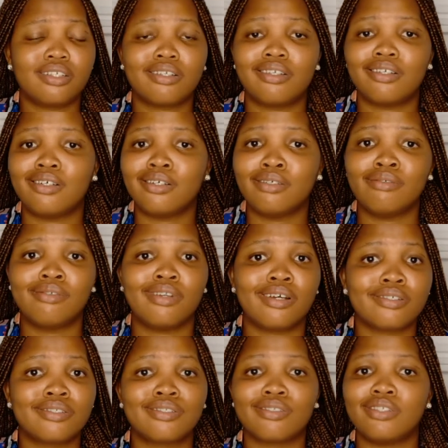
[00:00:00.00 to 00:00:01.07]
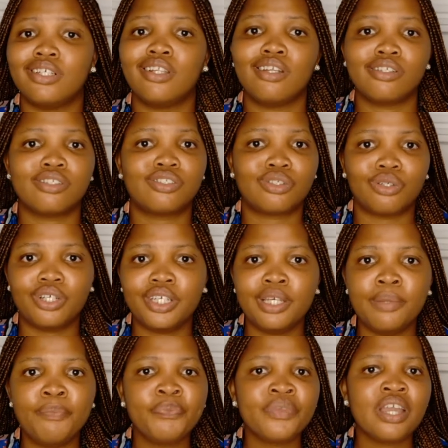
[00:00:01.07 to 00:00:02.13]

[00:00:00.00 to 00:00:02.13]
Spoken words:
long story.